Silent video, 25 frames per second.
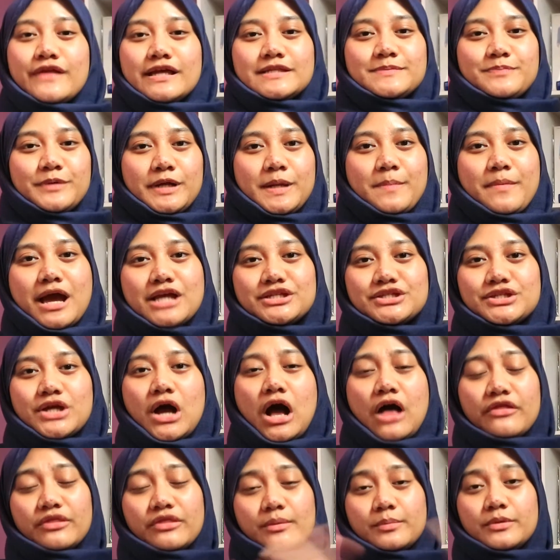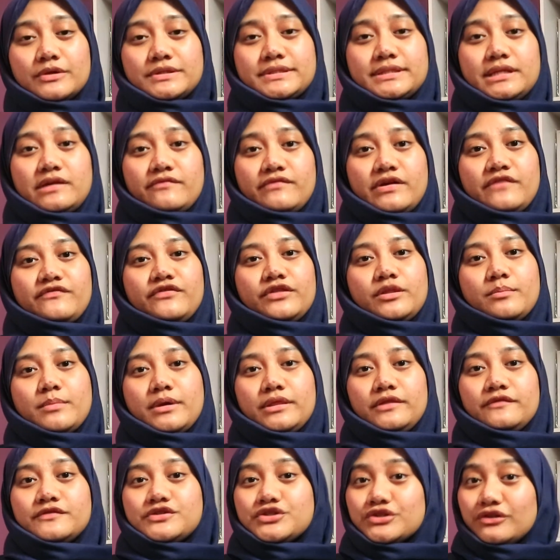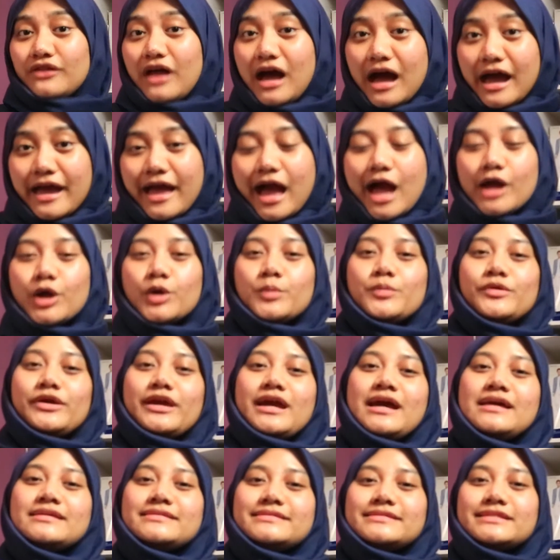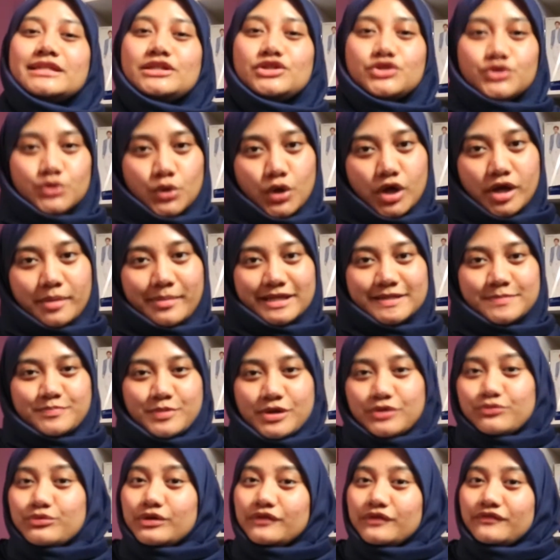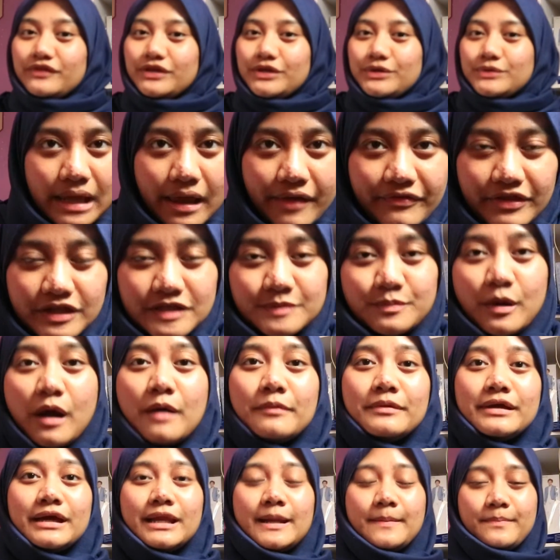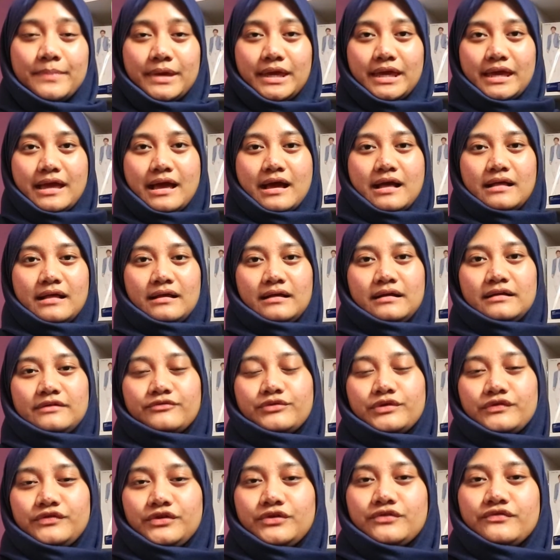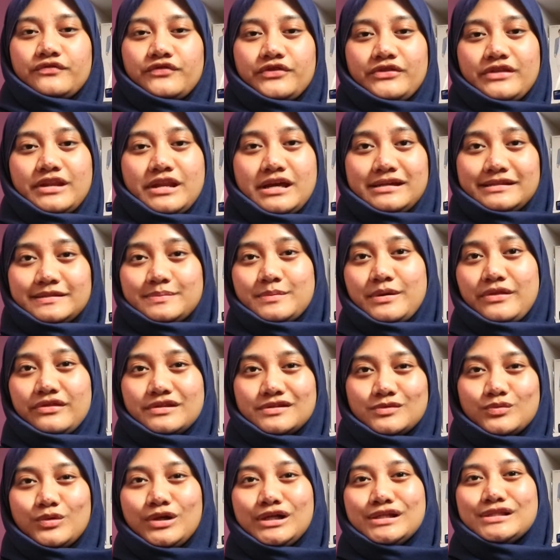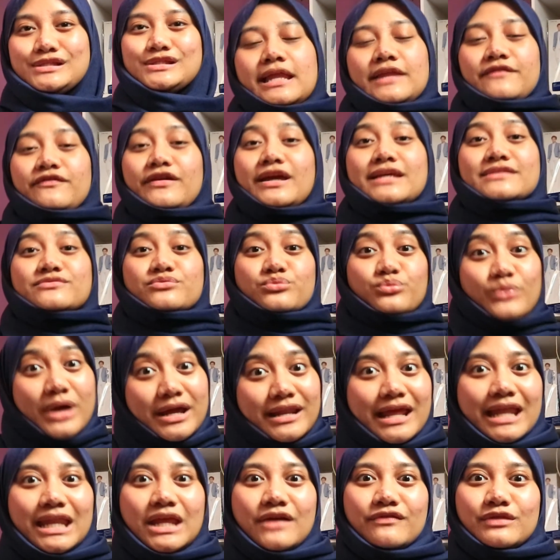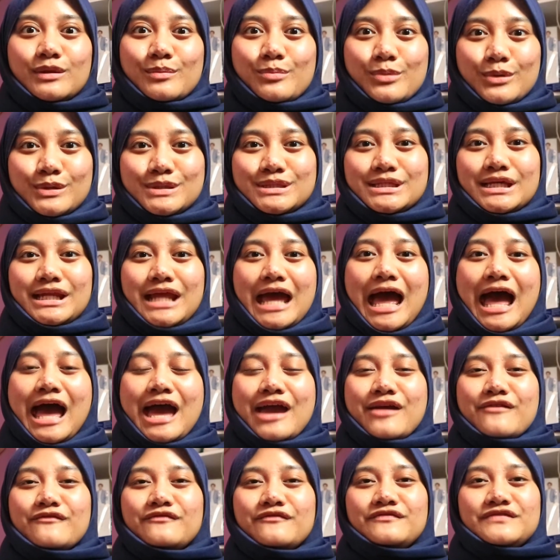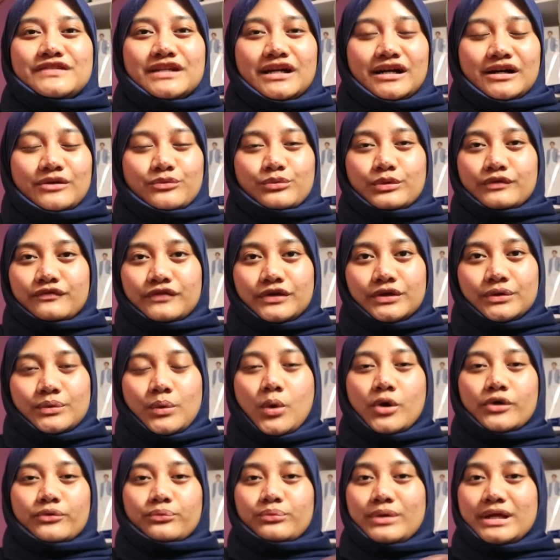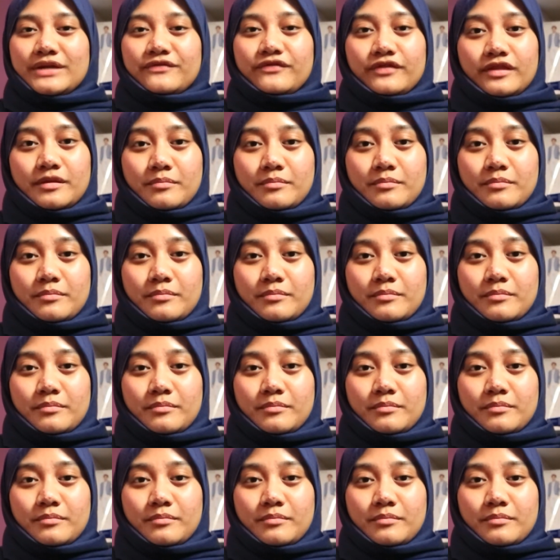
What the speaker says: that's pretty much all the books that I've read for the month of July. I hope you guys enjoy my speed review. There's probably gonna be a review for the next month as well. And if you guys read any of the books that I've reviewed or read for